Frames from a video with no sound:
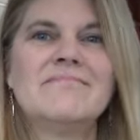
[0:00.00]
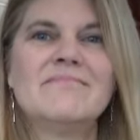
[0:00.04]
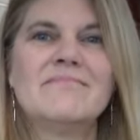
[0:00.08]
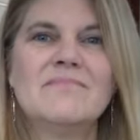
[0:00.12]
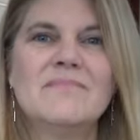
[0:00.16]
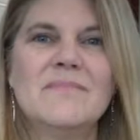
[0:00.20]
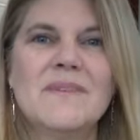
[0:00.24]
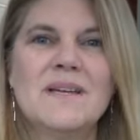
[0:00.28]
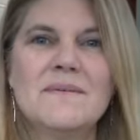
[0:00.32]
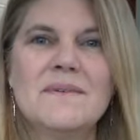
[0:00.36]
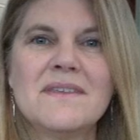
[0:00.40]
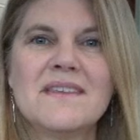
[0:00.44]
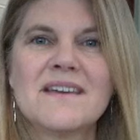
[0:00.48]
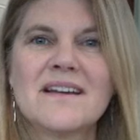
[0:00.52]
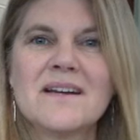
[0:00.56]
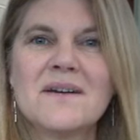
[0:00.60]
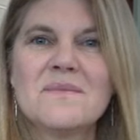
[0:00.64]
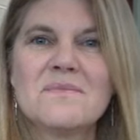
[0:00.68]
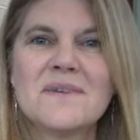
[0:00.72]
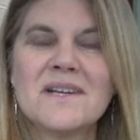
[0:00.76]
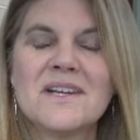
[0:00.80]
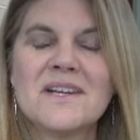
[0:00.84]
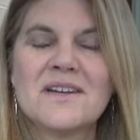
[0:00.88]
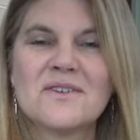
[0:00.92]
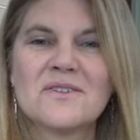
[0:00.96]
maybe the
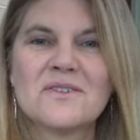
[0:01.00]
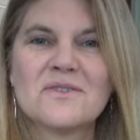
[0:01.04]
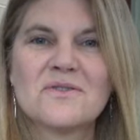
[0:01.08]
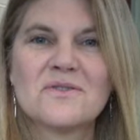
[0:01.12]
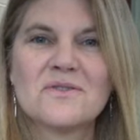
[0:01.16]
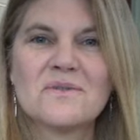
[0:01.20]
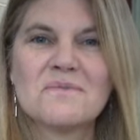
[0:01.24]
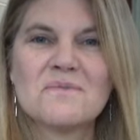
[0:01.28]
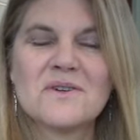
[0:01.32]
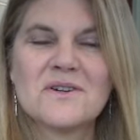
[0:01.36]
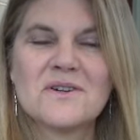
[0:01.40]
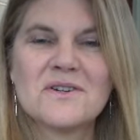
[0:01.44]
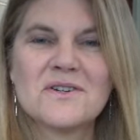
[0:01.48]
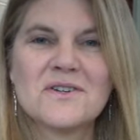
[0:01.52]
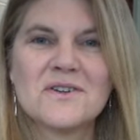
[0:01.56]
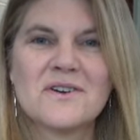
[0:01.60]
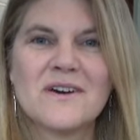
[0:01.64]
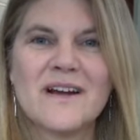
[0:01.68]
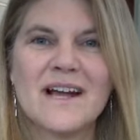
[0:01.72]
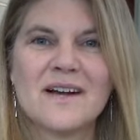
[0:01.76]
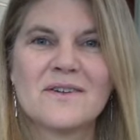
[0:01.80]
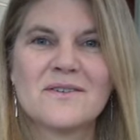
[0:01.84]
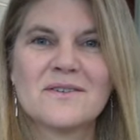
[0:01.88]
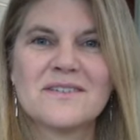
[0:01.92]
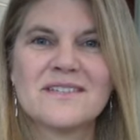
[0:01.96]
company goes through a merger
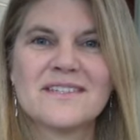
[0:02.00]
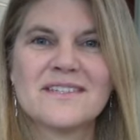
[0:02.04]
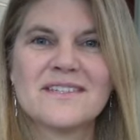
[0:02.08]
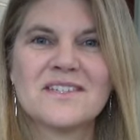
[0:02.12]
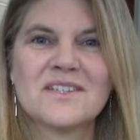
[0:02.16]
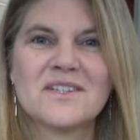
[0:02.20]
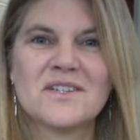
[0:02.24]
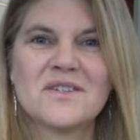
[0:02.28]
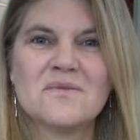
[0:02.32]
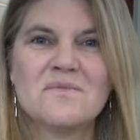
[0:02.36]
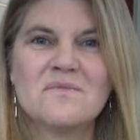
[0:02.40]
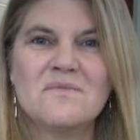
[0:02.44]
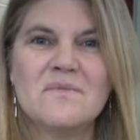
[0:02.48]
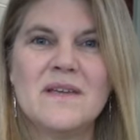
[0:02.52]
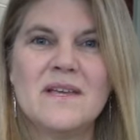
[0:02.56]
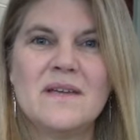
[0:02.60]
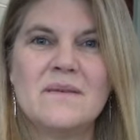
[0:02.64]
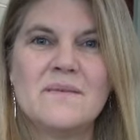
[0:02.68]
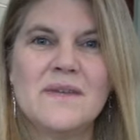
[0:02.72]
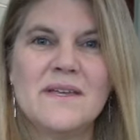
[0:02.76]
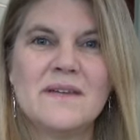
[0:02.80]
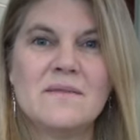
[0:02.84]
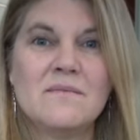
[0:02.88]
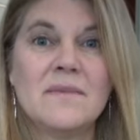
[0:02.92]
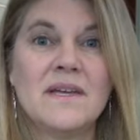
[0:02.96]
acquisition.
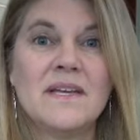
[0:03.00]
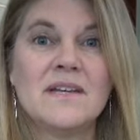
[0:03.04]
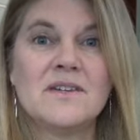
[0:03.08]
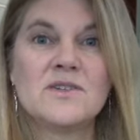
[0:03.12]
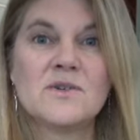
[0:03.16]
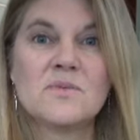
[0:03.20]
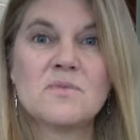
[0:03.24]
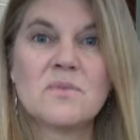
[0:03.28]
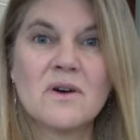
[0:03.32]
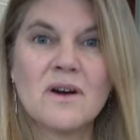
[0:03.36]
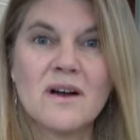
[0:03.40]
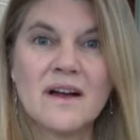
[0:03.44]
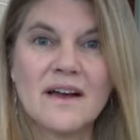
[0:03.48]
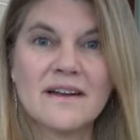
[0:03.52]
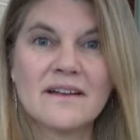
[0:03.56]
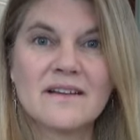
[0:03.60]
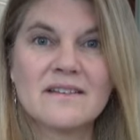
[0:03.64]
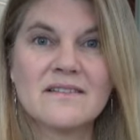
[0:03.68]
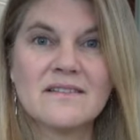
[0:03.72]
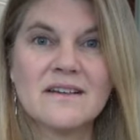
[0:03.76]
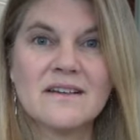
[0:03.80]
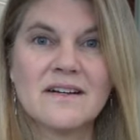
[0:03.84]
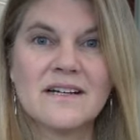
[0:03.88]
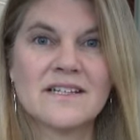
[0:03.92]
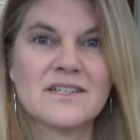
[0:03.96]
Maybe a major
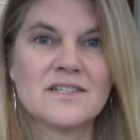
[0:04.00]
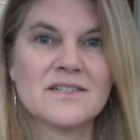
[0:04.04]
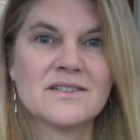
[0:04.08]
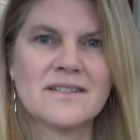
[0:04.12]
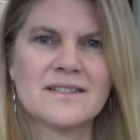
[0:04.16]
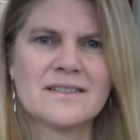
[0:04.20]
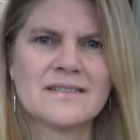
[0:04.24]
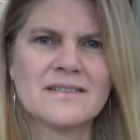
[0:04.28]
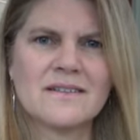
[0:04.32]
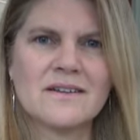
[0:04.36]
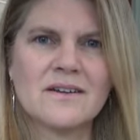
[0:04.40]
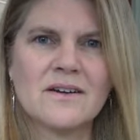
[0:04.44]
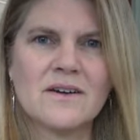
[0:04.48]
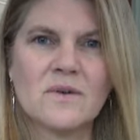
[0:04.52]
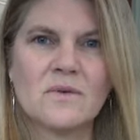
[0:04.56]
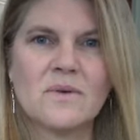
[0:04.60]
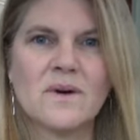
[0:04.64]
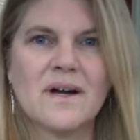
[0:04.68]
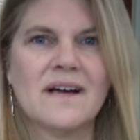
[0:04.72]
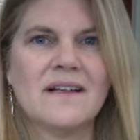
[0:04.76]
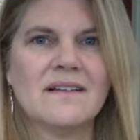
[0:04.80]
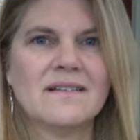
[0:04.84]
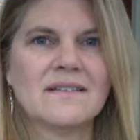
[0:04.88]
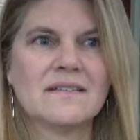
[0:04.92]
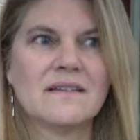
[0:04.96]
product launch doesn't go
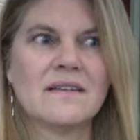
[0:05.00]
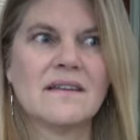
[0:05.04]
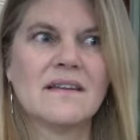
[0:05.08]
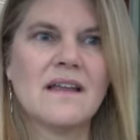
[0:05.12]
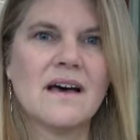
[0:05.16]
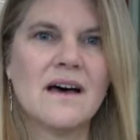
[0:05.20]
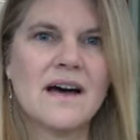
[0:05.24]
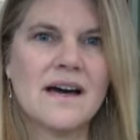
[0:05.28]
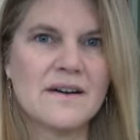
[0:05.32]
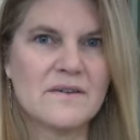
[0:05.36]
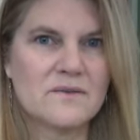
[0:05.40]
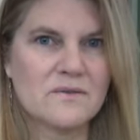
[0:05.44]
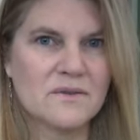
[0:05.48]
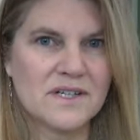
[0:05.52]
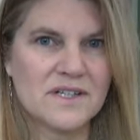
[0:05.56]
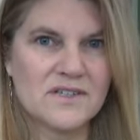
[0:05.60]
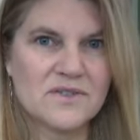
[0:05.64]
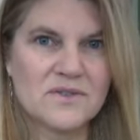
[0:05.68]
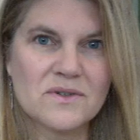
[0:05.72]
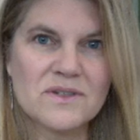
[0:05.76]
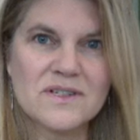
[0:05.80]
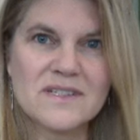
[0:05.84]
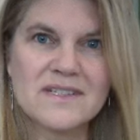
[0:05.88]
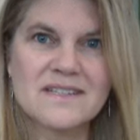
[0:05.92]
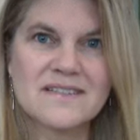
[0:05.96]
well. A lot of
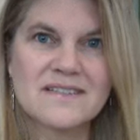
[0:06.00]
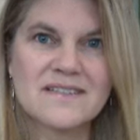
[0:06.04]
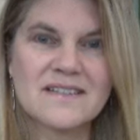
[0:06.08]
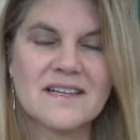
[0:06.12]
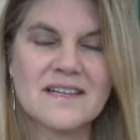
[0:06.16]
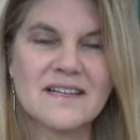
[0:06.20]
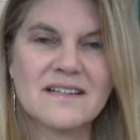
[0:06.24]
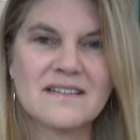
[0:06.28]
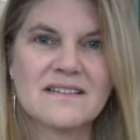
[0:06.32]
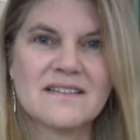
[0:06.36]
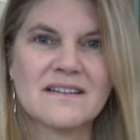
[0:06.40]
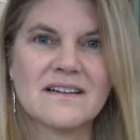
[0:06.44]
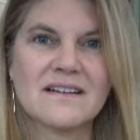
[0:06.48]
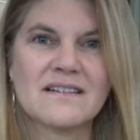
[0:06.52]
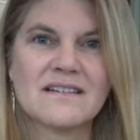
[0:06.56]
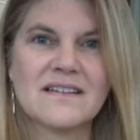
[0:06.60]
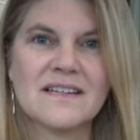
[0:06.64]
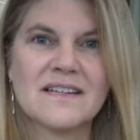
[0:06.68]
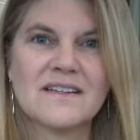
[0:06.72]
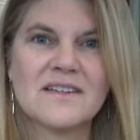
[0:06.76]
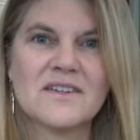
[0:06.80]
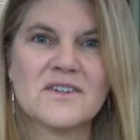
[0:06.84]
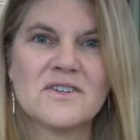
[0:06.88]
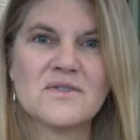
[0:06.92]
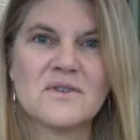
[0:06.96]
resources get sucked
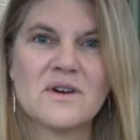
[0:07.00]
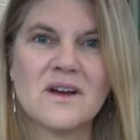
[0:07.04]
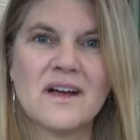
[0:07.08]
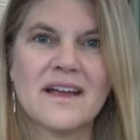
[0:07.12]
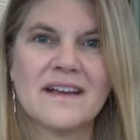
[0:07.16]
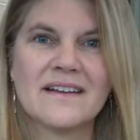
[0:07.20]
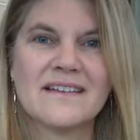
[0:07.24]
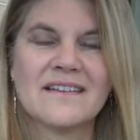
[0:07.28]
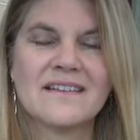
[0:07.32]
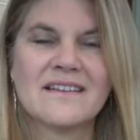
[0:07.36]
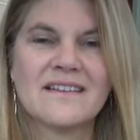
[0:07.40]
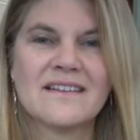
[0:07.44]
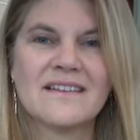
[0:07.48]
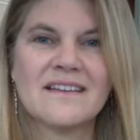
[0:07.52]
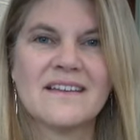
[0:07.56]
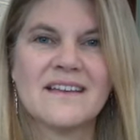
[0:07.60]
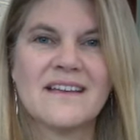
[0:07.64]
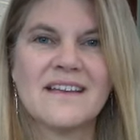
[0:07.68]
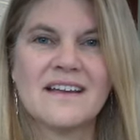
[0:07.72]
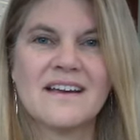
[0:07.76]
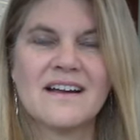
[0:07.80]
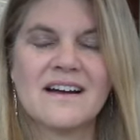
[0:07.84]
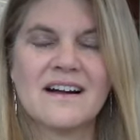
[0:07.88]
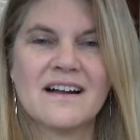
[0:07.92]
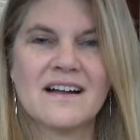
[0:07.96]
into trying to
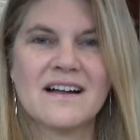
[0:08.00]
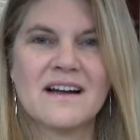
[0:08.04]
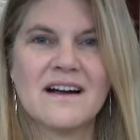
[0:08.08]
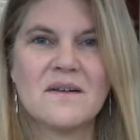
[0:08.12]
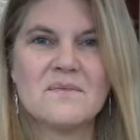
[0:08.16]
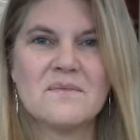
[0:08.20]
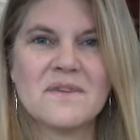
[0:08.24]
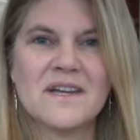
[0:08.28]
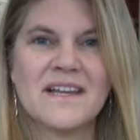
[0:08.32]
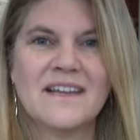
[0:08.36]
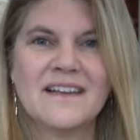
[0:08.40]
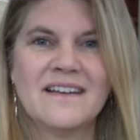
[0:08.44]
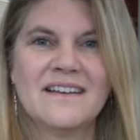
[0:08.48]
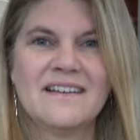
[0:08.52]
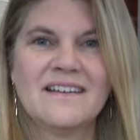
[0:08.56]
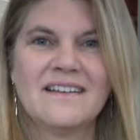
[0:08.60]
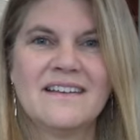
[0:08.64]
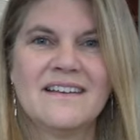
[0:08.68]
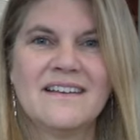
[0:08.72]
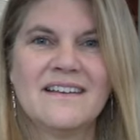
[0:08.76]
accommodate